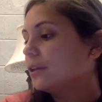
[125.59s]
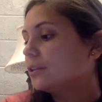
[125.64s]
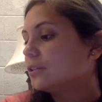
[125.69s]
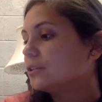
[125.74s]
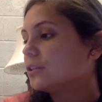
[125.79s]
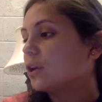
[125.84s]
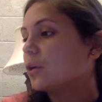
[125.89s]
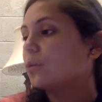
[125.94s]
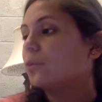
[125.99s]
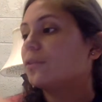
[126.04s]

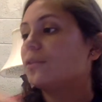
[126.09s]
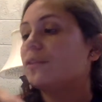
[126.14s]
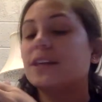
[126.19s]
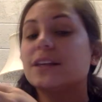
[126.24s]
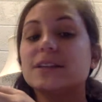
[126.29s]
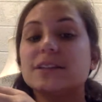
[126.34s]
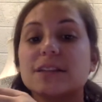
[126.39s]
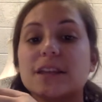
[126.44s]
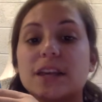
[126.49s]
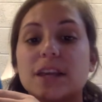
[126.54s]
So
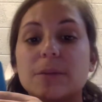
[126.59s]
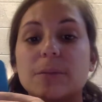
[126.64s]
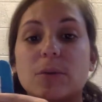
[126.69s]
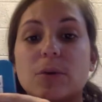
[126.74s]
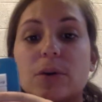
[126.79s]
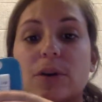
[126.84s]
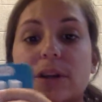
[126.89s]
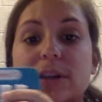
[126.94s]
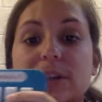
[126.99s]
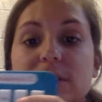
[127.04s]
this
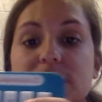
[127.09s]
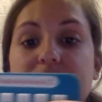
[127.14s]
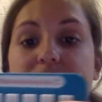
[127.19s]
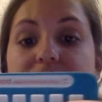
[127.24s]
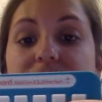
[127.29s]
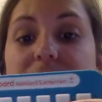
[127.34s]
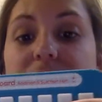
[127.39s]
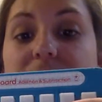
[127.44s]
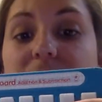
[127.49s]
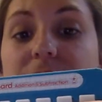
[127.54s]
keyboard is
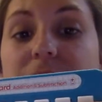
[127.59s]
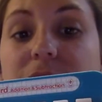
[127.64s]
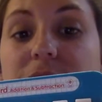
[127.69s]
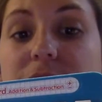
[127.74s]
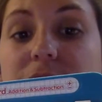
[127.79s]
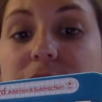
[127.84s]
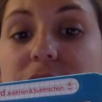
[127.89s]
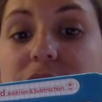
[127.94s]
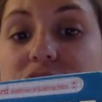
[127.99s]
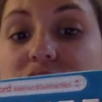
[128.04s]
specifically for
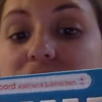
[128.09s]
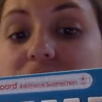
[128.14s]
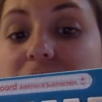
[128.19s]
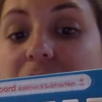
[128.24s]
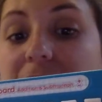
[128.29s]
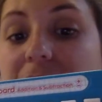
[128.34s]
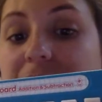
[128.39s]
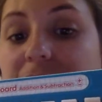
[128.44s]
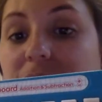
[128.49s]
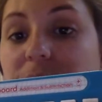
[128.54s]
addition
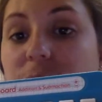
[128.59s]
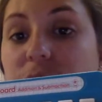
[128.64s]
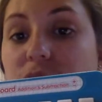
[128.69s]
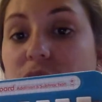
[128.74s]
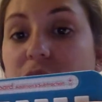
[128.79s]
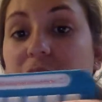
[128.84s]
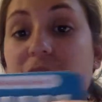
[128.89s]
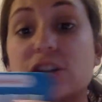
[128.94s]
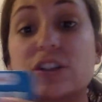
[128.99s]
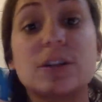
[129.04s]
and
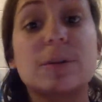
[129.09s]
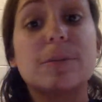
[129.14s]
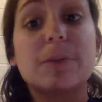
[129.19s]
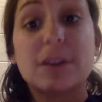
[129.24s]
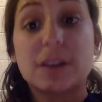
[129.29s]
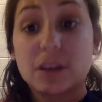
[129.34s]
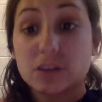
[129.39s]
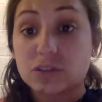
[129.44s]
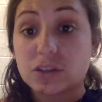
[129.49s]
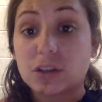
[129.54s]
subtraction, but
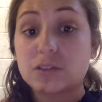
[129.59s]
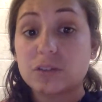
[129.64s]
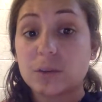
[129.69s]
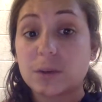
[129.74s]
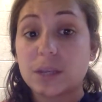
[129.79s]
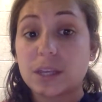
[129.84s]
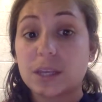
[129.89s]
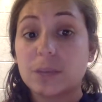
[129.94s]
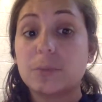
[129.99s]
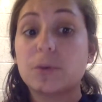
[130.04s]
there's also
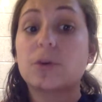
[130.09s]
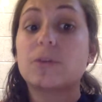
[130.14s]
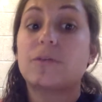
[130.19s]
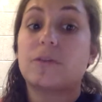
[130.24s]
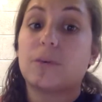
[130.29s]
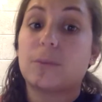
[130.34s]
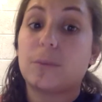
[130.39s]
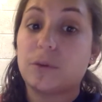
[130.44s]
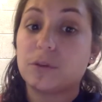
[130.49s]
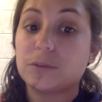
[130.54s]
a keyboard
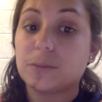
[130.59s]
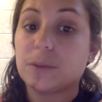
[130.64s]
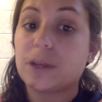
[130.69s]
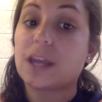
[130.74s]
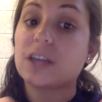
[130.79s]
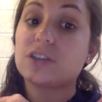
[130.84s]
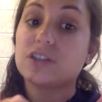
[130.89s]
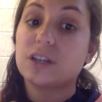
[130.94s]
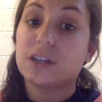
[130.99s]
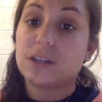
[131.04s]
for
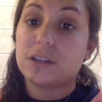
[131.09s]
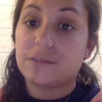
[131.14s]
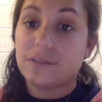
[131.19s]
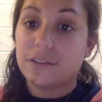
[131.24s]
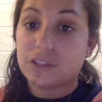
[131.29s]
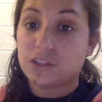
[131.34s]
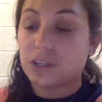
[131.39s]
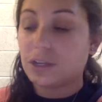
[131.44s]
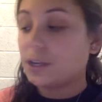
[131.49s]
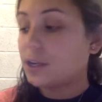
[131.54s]
multiplication and
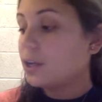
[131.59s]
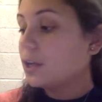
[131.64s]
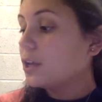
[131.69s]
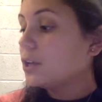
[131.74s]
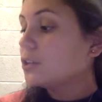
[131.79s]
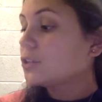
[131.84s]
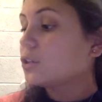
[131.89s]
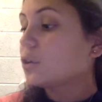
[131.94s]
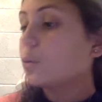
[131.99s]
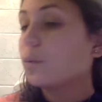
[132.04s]
division.
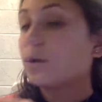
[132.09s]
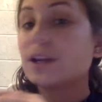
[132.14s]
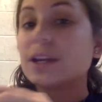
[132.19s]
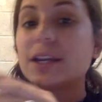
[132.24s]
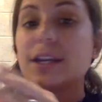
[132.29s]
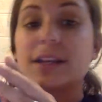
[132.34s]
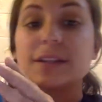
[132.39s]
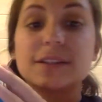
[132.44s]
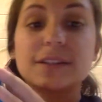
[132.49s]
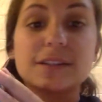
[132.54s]
So what it
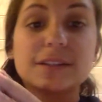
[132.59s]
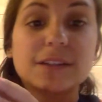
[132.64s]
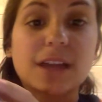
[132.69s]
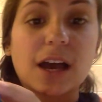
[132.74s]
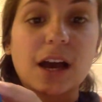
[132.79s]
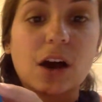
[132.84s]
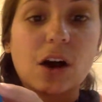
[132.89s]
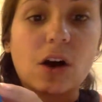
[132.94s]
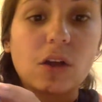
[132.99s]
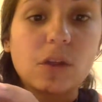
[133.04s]
is, it's
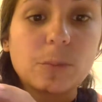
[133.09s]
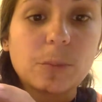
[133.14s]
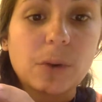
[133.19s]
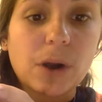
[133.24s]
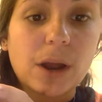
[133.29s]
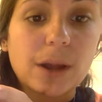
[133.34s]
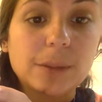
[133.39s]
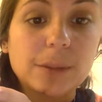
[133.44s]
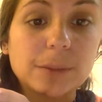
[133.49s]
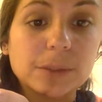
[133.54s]
got all the
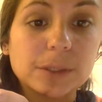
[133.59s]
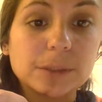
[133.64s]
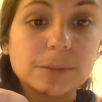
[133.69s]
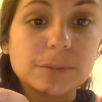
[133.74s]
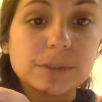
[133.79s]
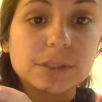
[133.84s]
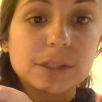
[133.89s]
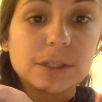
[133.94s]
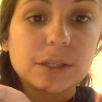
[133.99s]
problems